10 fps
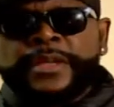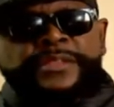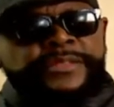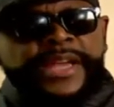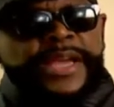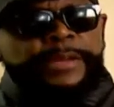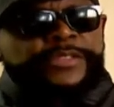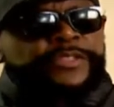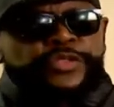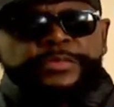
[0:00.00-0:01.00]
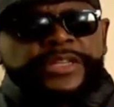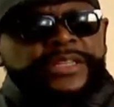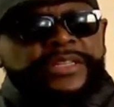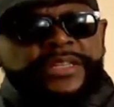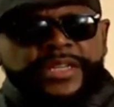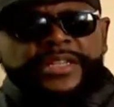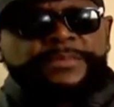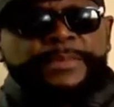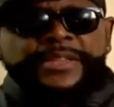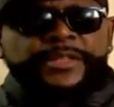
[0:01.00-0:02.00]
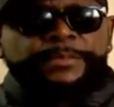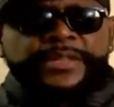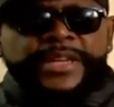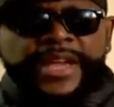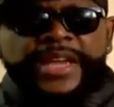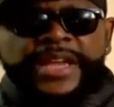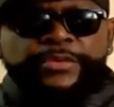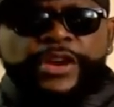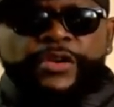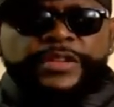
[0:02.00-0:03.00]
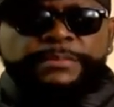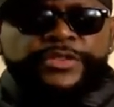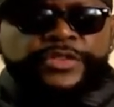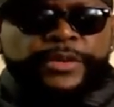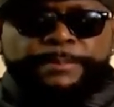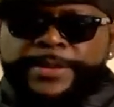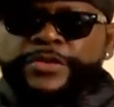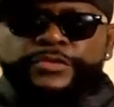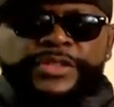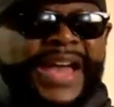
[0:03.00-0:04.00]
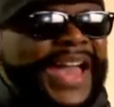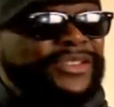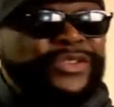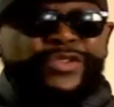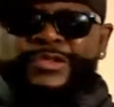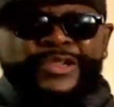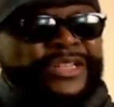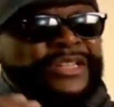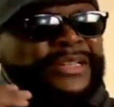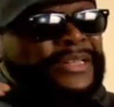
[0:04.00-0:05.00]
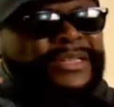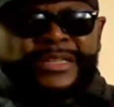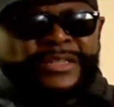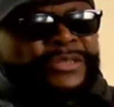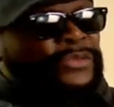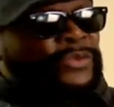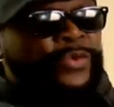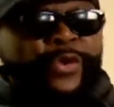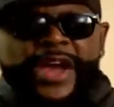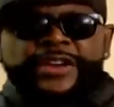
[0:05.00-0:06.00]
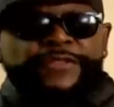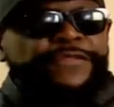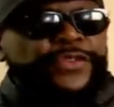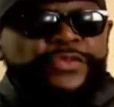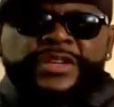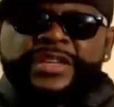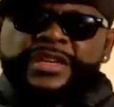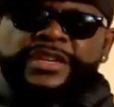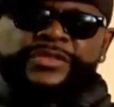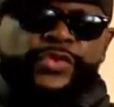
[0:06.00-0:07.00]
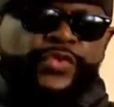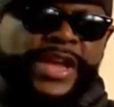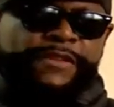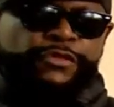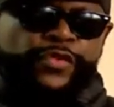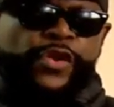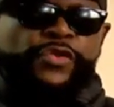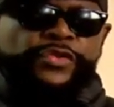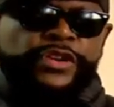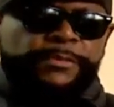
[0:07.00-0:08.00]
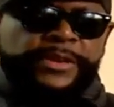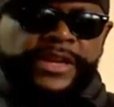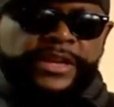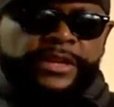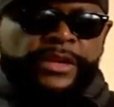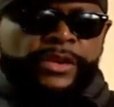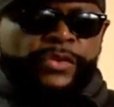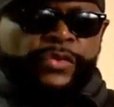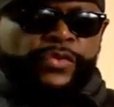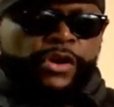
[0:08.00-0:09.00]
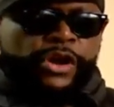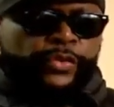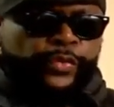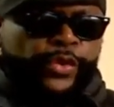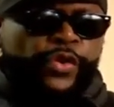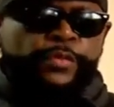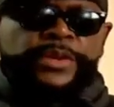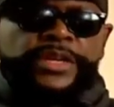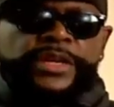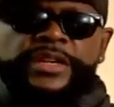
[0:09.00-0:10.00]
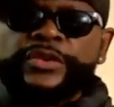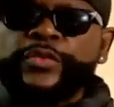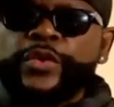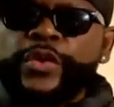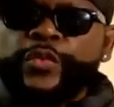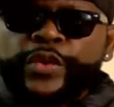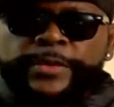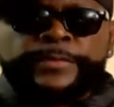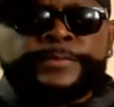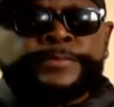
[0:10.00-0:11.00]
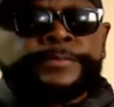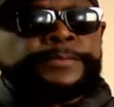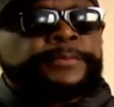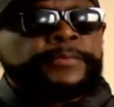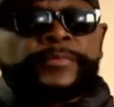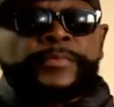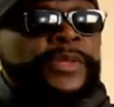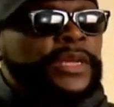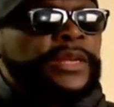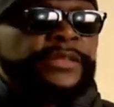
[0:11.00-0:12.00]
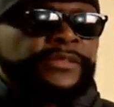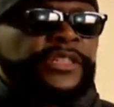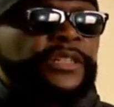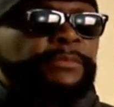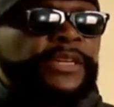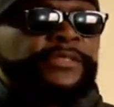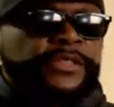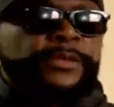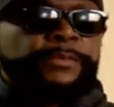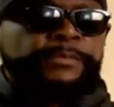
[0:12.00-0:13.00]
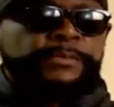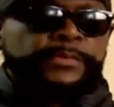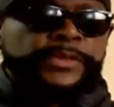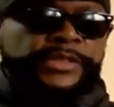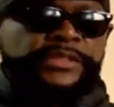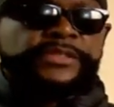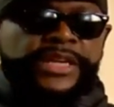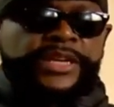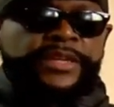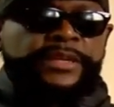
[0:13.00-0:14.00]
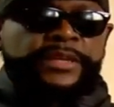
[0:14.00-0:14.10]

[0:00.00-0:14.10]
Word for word: It's time. It's too many kids messed up in the head with all this mental abuse. I know quite a few kids who have grown up and who are grown men and grown women, and they still messed up to this day.